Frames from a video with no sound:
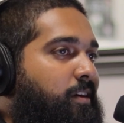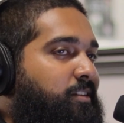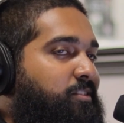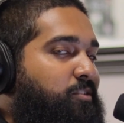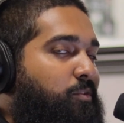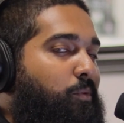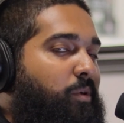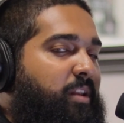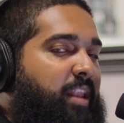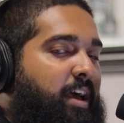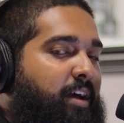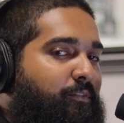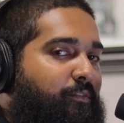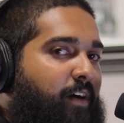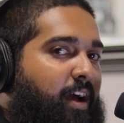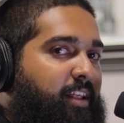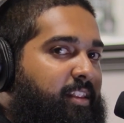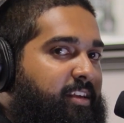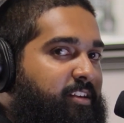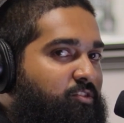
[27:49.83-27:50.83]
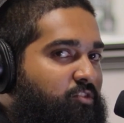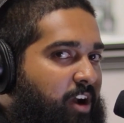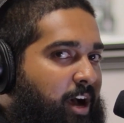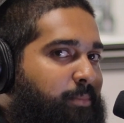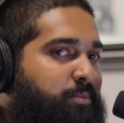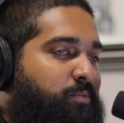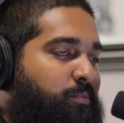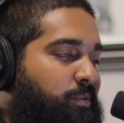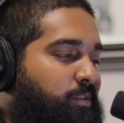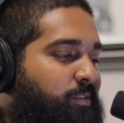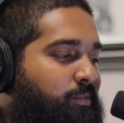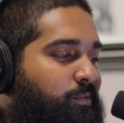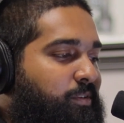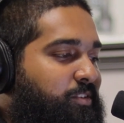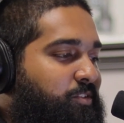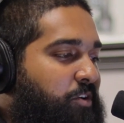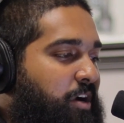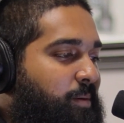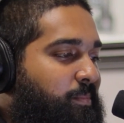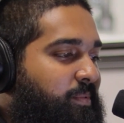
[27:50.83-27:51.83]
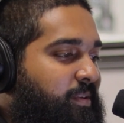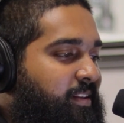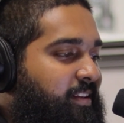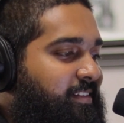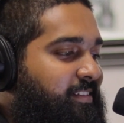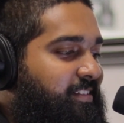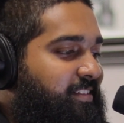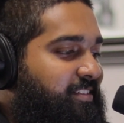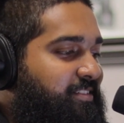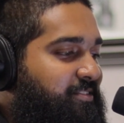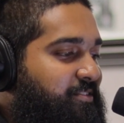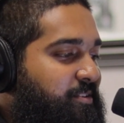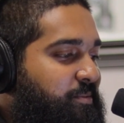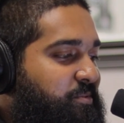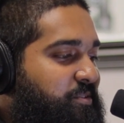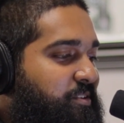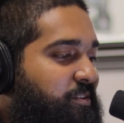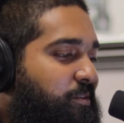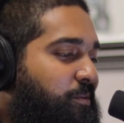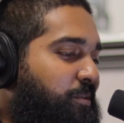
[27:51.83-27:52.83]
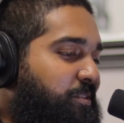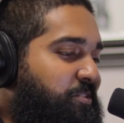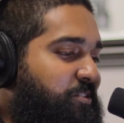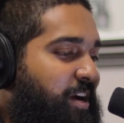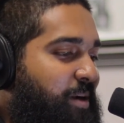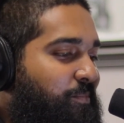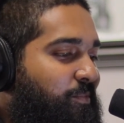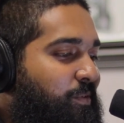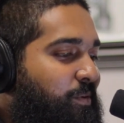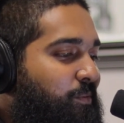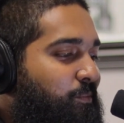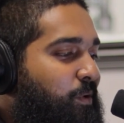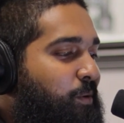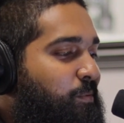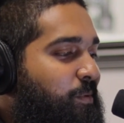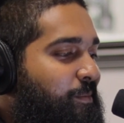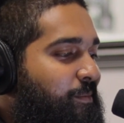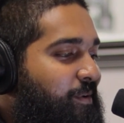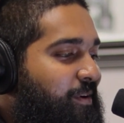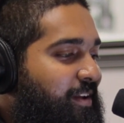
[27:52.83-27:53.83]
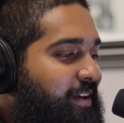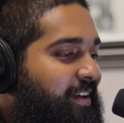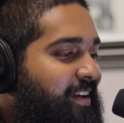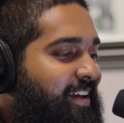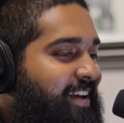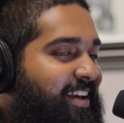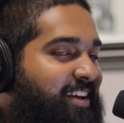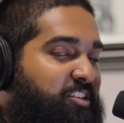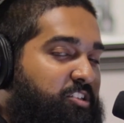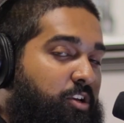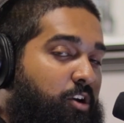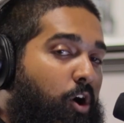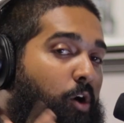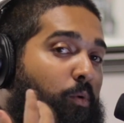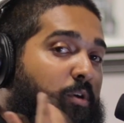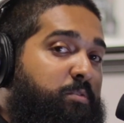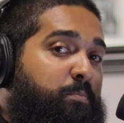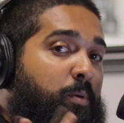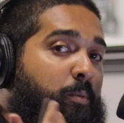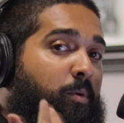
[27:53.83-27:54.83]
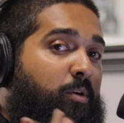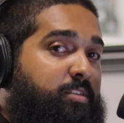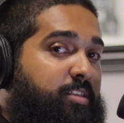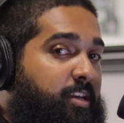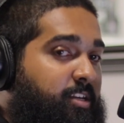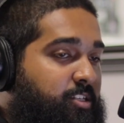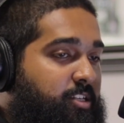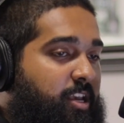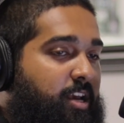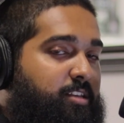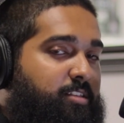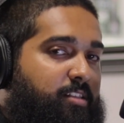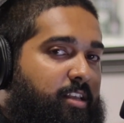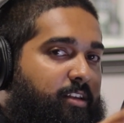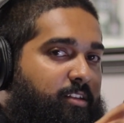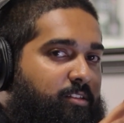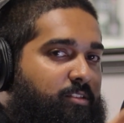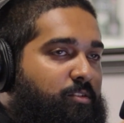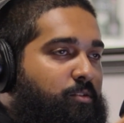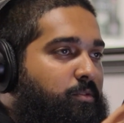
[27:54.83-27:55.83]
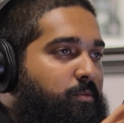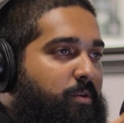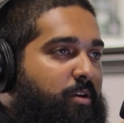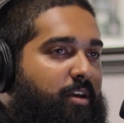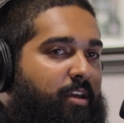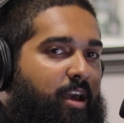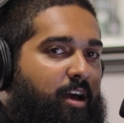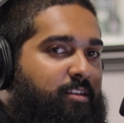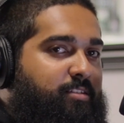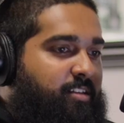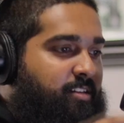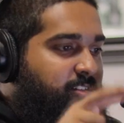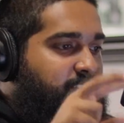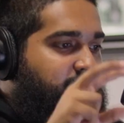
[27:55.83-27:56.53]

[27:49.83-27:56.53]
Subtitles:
right, so when that finally drops, we'll drop it in the description, or we'll promote it. She always promotes, like, she has like 2-3 accounts,